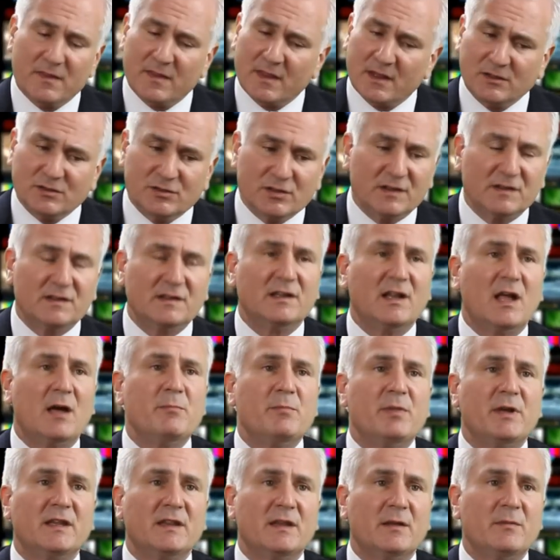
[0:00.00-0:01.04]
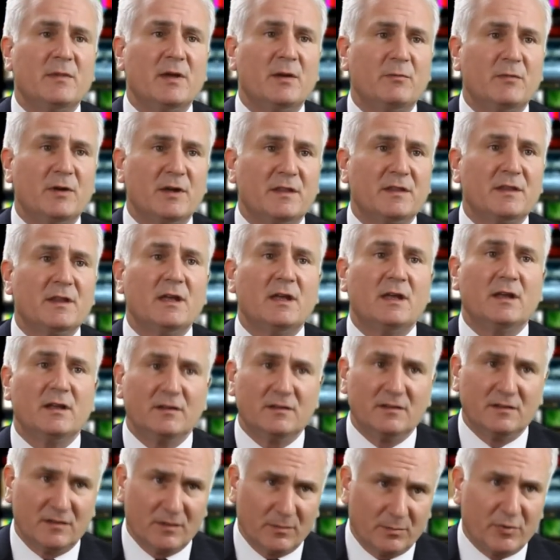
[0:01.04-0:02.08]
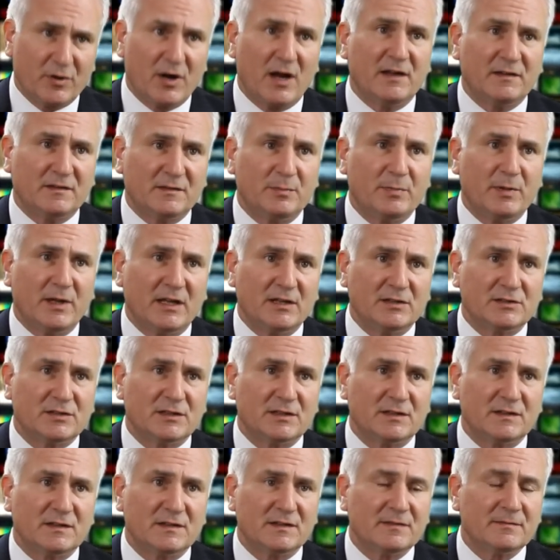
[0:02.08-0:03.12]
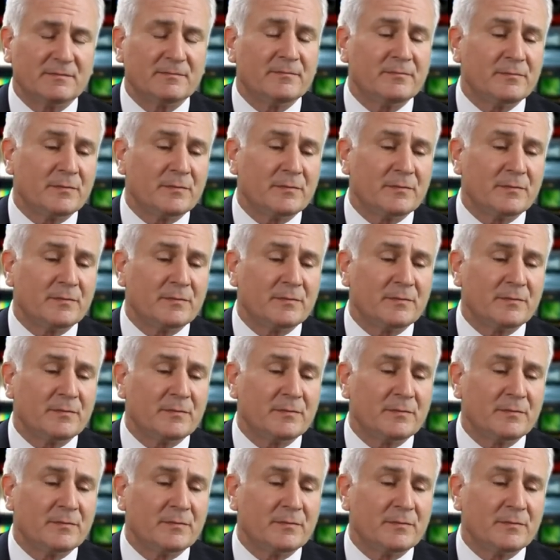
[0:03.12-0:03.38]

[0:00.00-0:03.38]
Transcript: than just lumping them in with depressed patients.